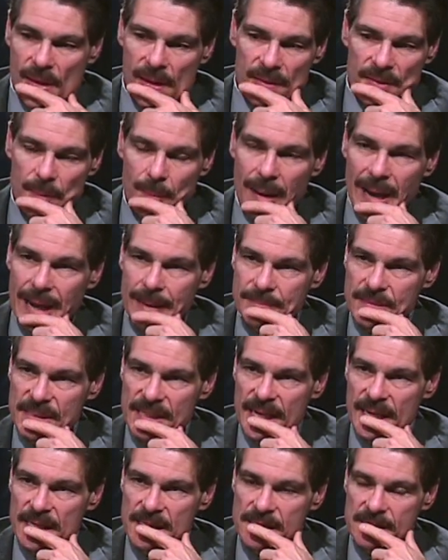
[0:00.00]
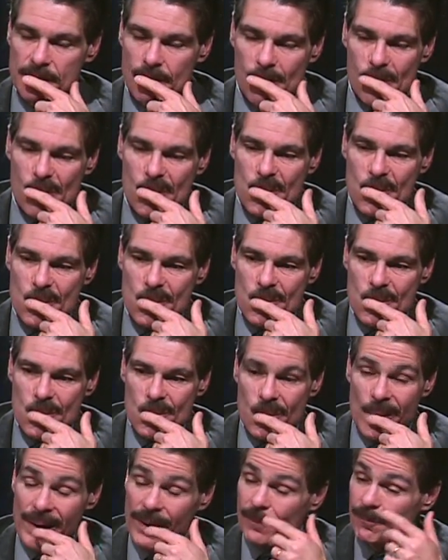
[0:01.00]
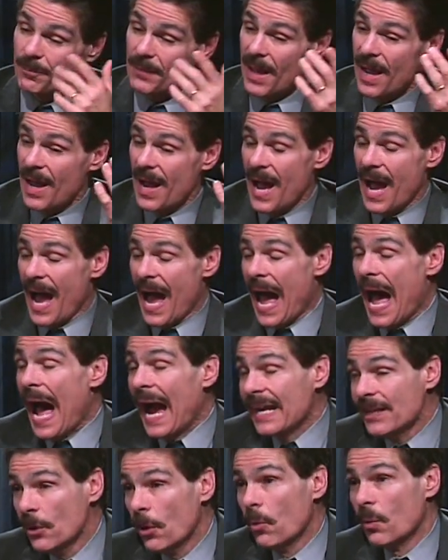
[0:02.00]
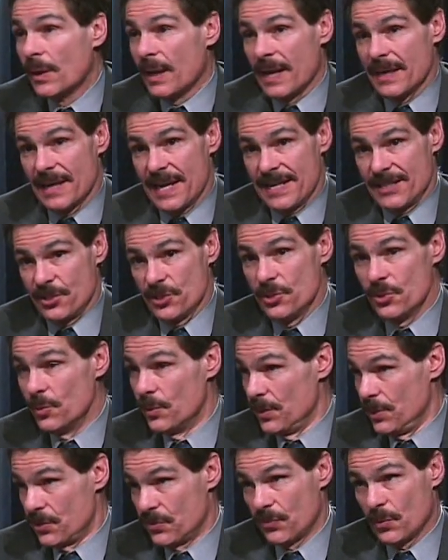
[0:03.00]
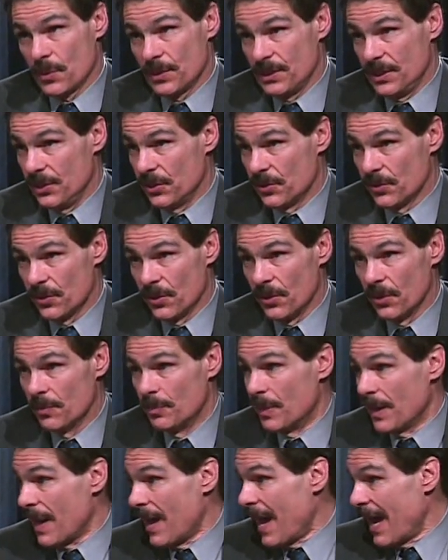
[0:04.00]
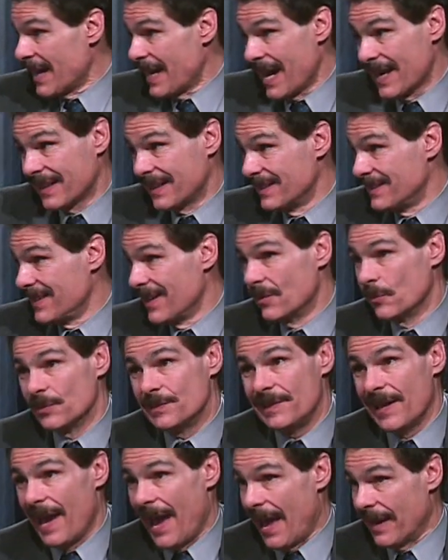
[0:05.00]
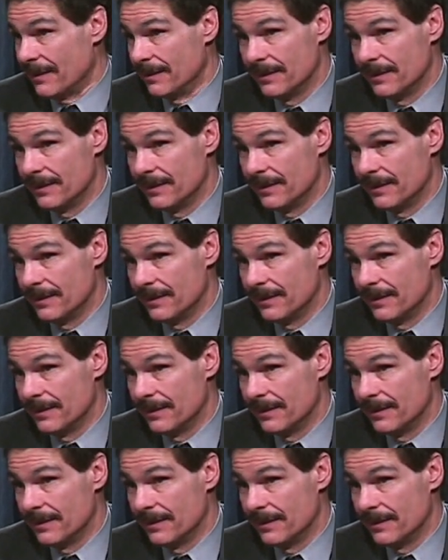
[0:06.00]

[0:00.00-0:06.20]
The mom says, well, I know what I'd like to do with this 14-year-old, but I got to contend with dad.